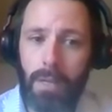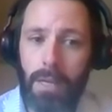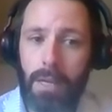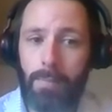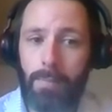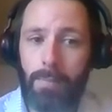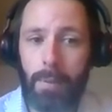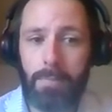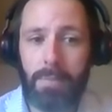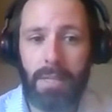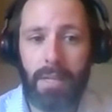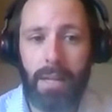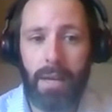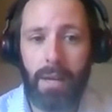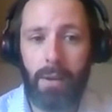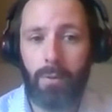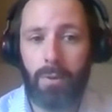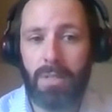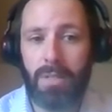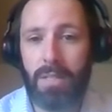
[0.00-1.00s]
Keep up to
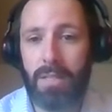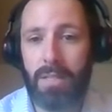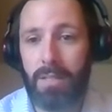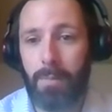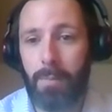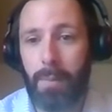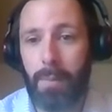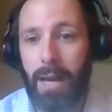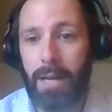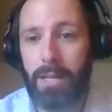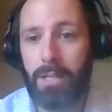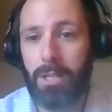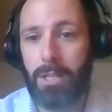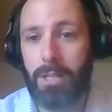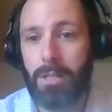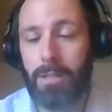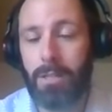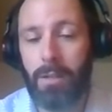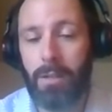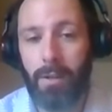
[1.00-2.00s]
date with system
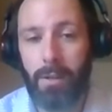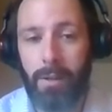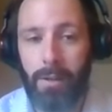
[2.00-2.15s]
patches,